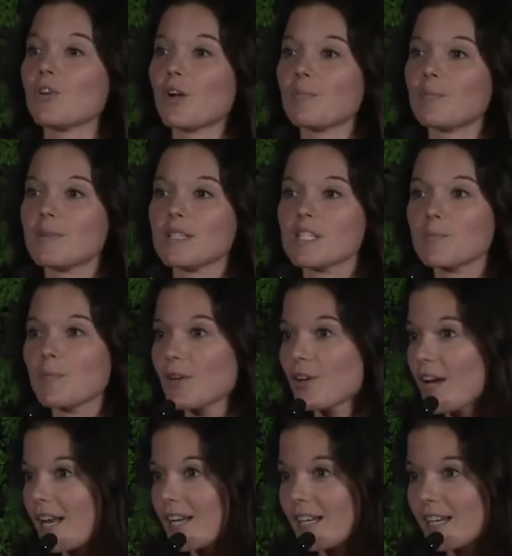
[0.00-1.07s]
from
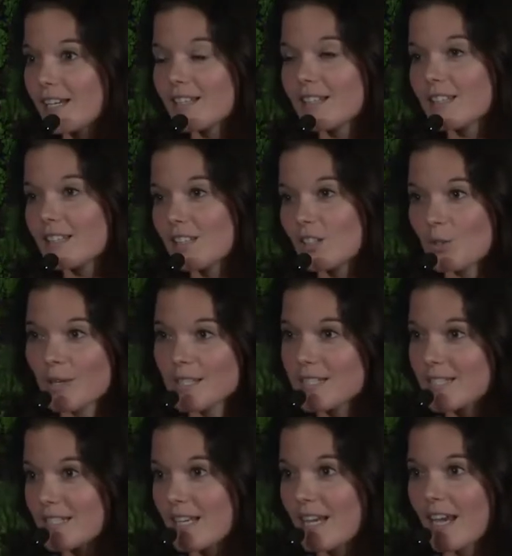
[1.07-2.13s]
spearheading
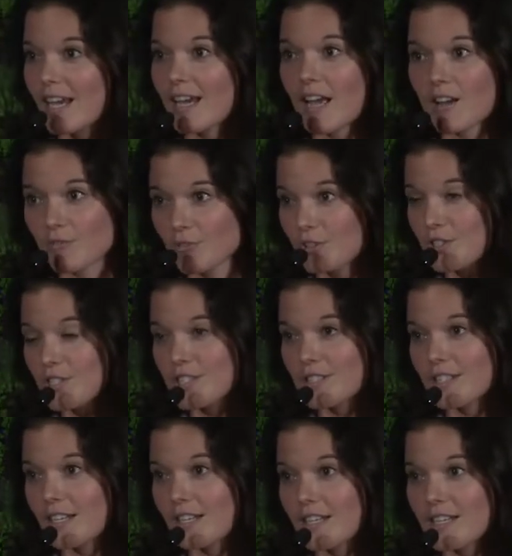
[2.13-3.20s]
USDA
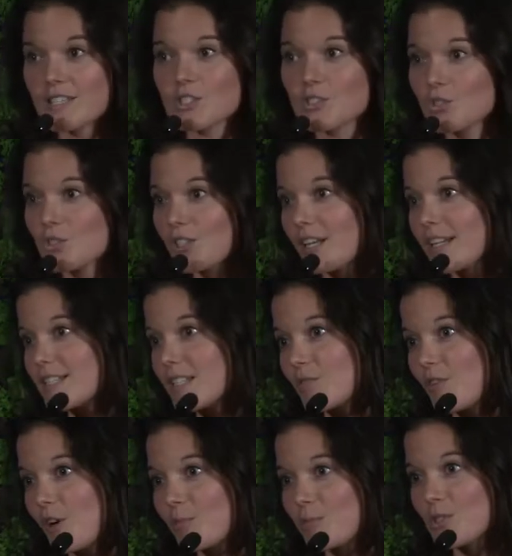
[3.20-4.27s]
efforts in
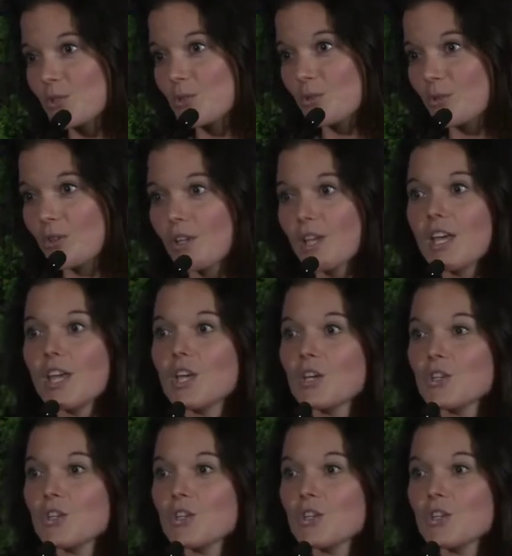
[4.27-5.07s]
institutionalizing farm to school